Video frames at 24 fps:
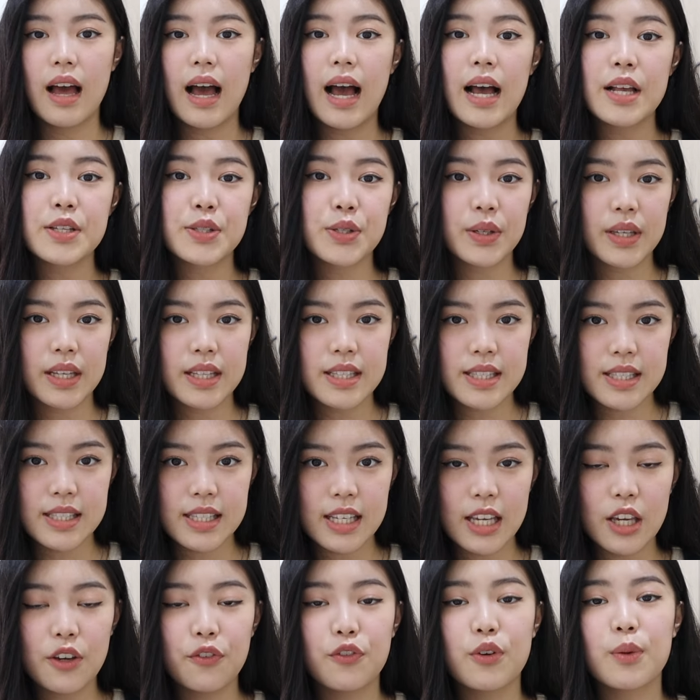As you can
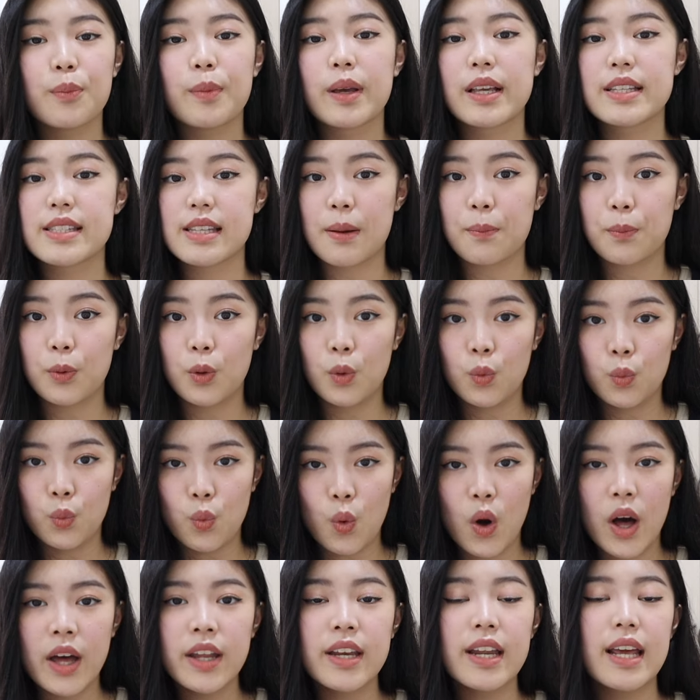see from example
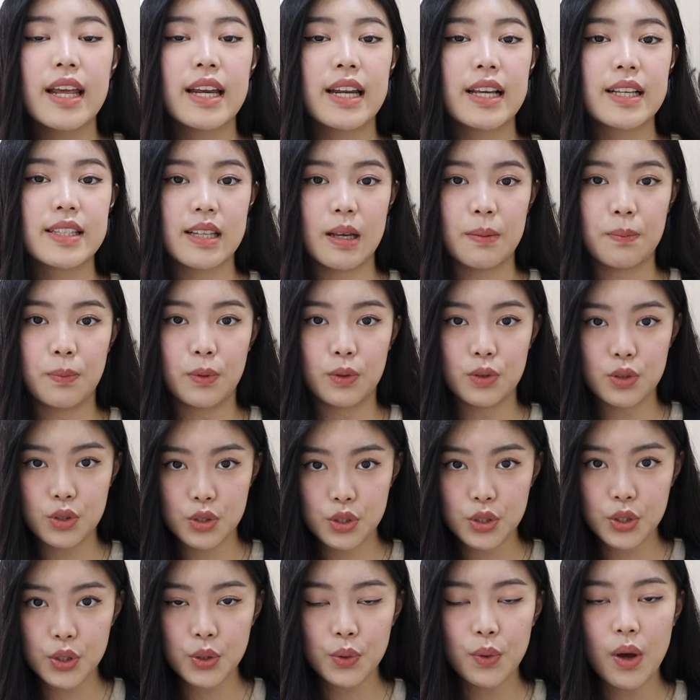1 and example
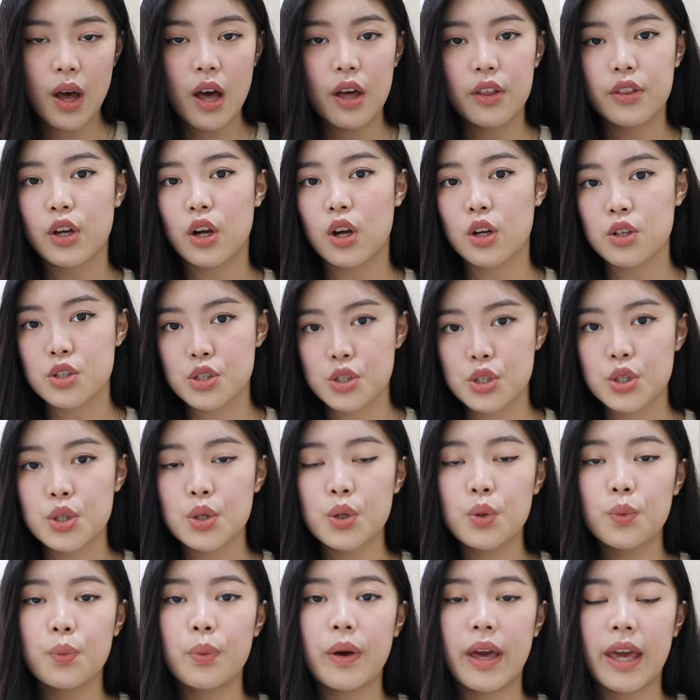2, there are
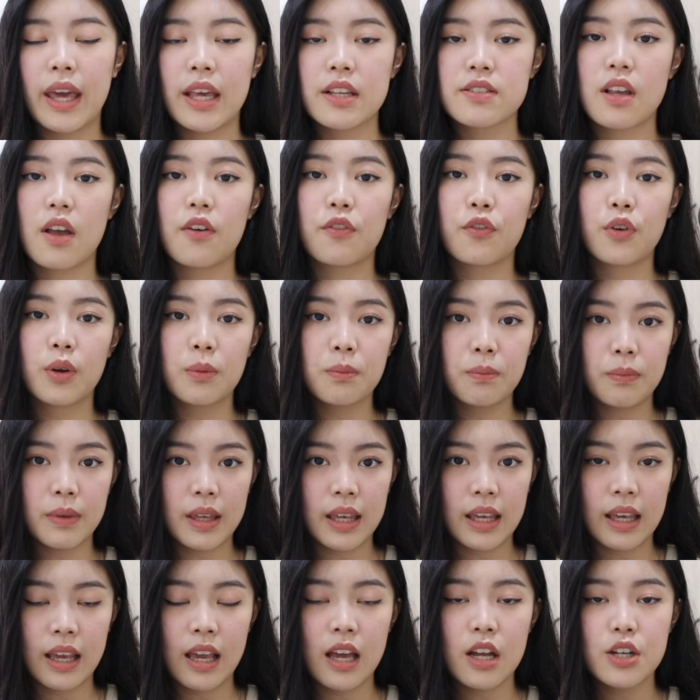2 ways for
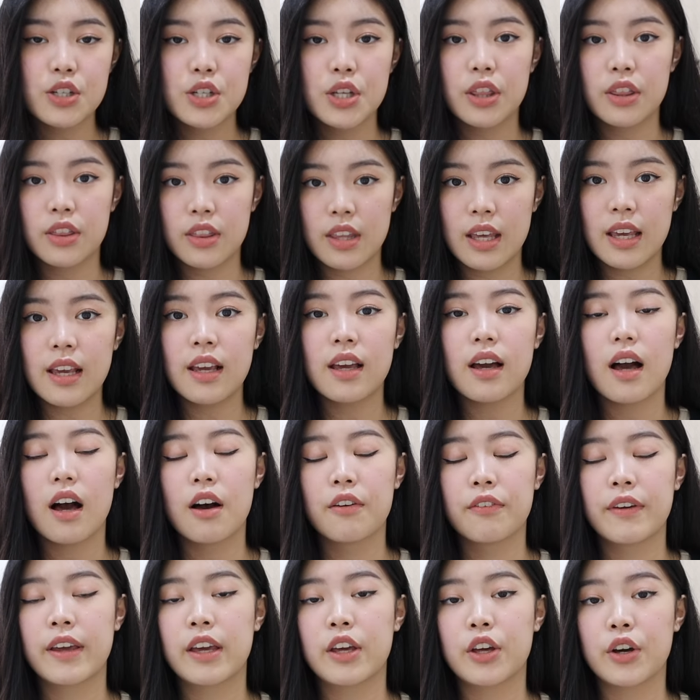me to think
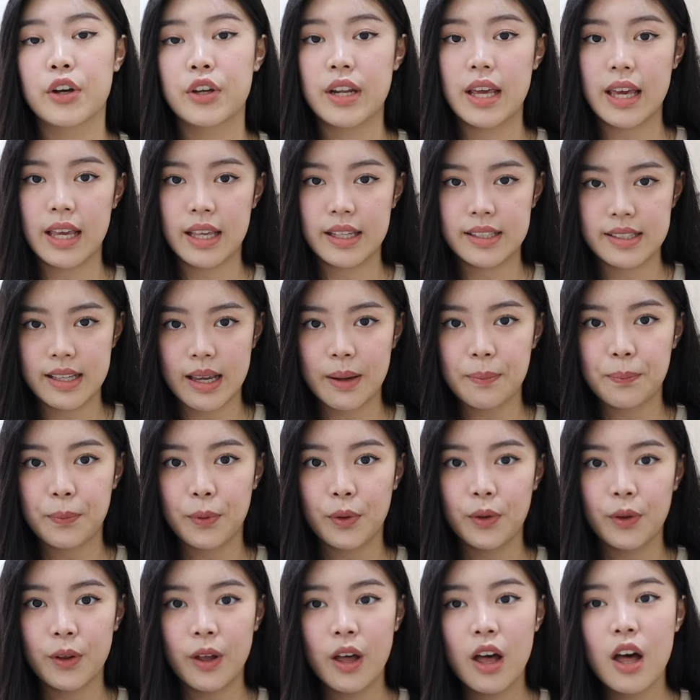of a good
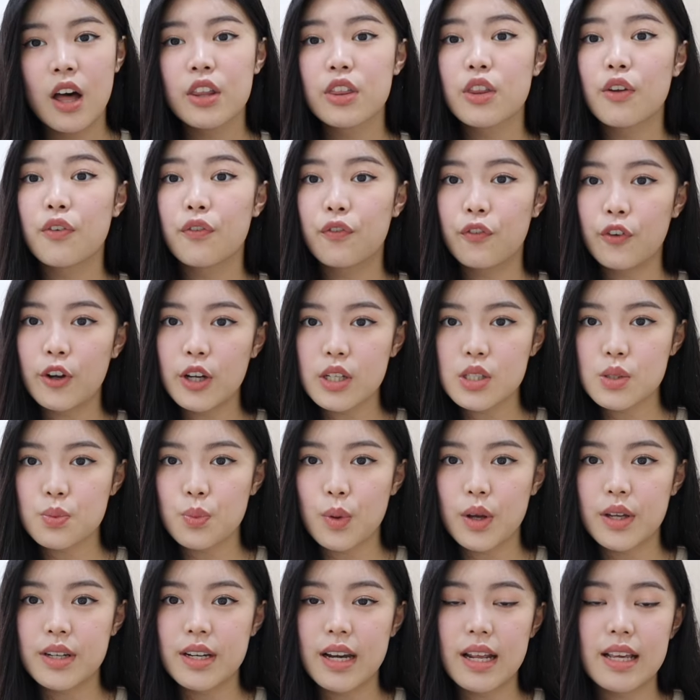example. The first
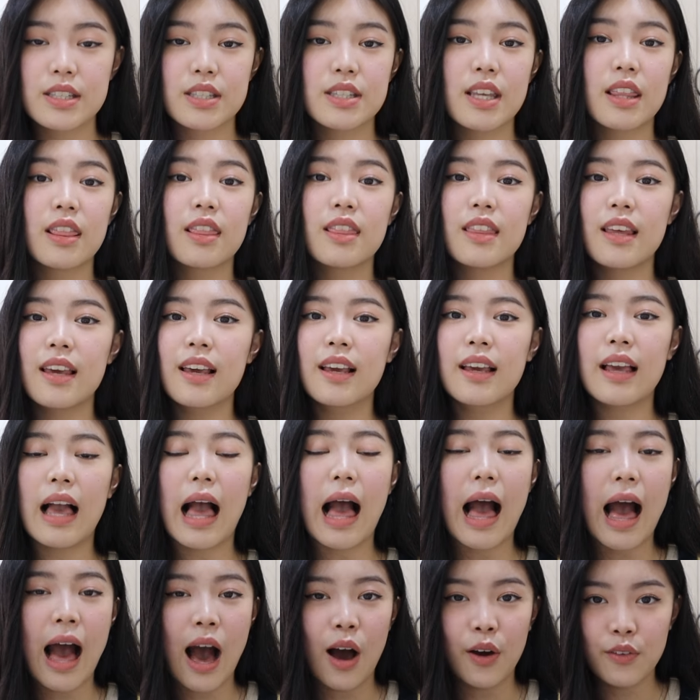one is to think
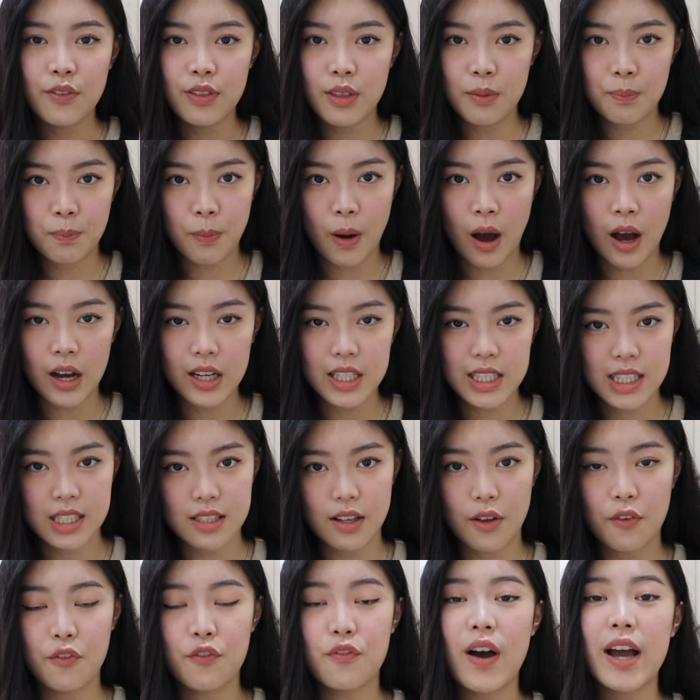out of the
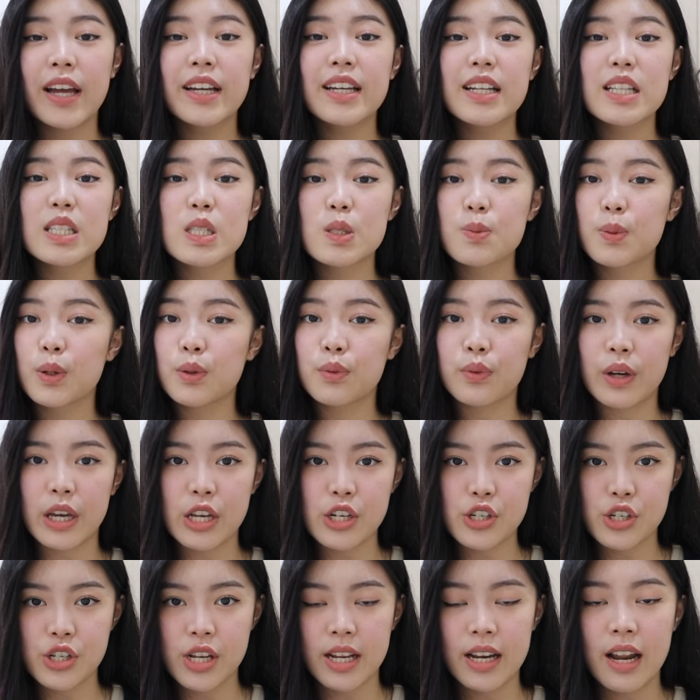box. Find
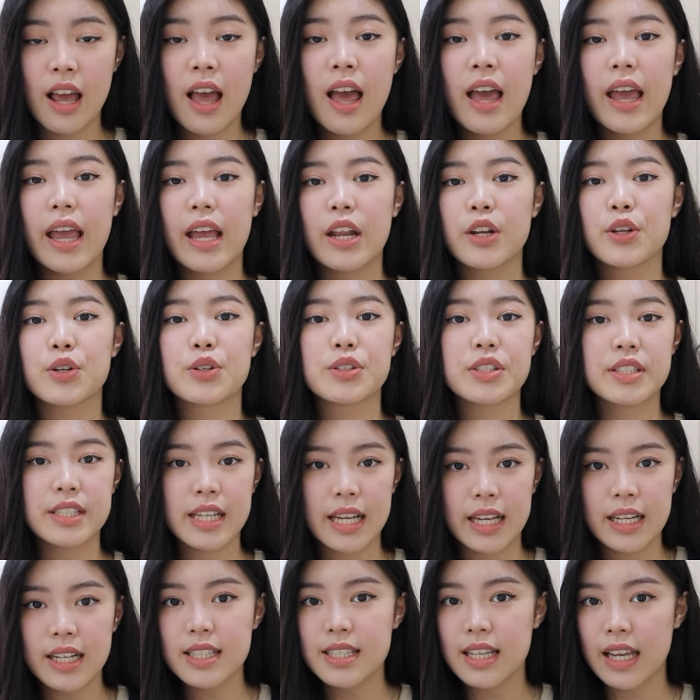inspiration in your
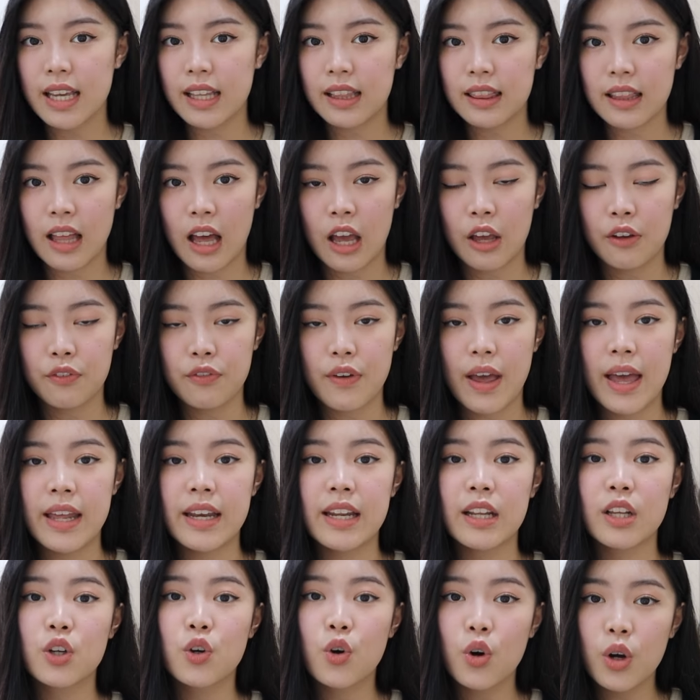day-to-day life and
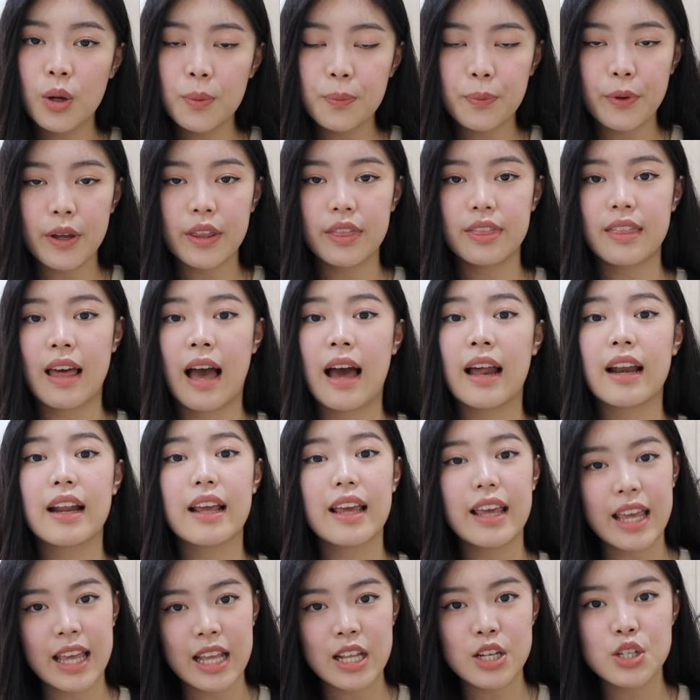incorporate that
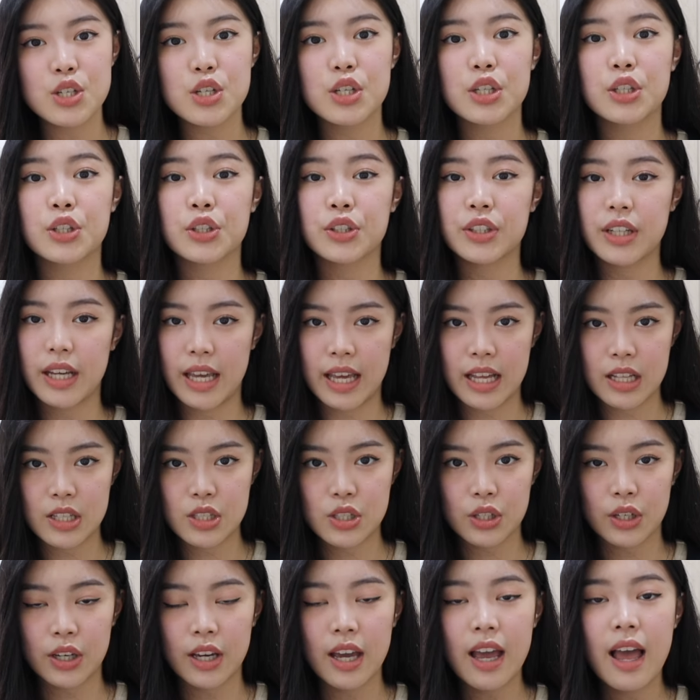into your
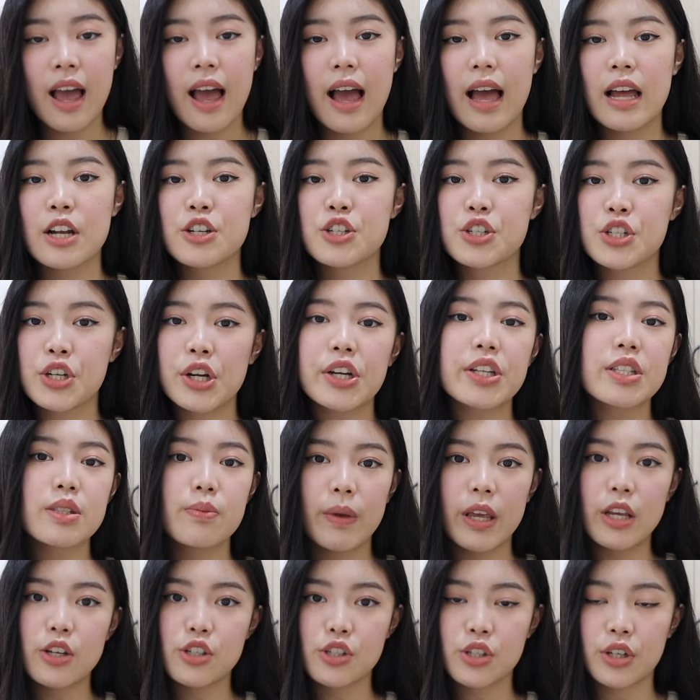answer, and just
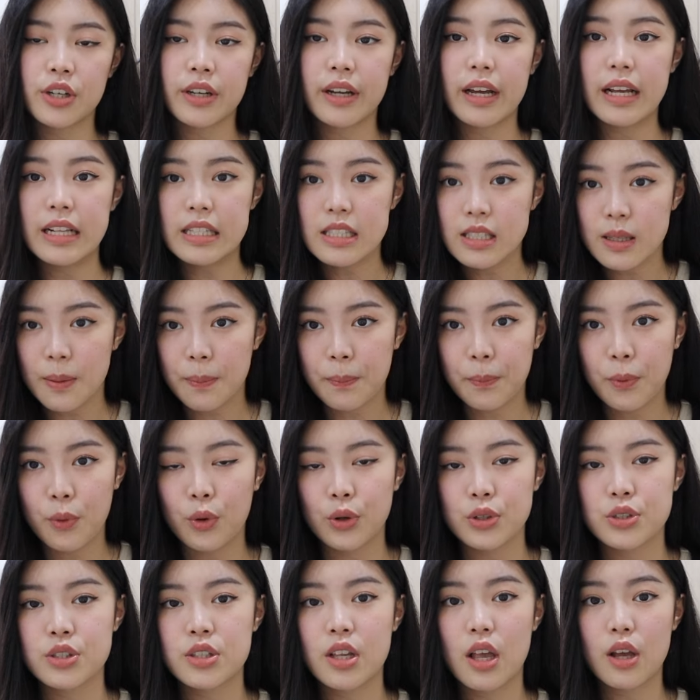make sure it
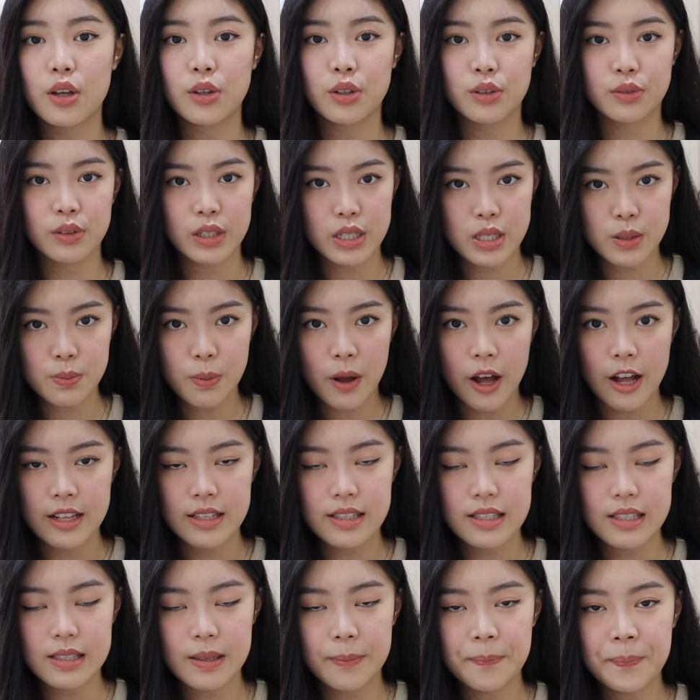supports your
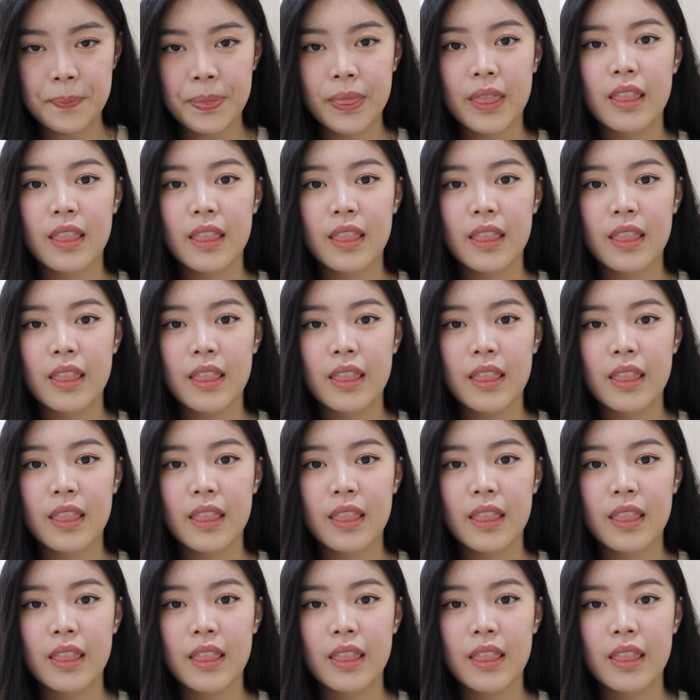response.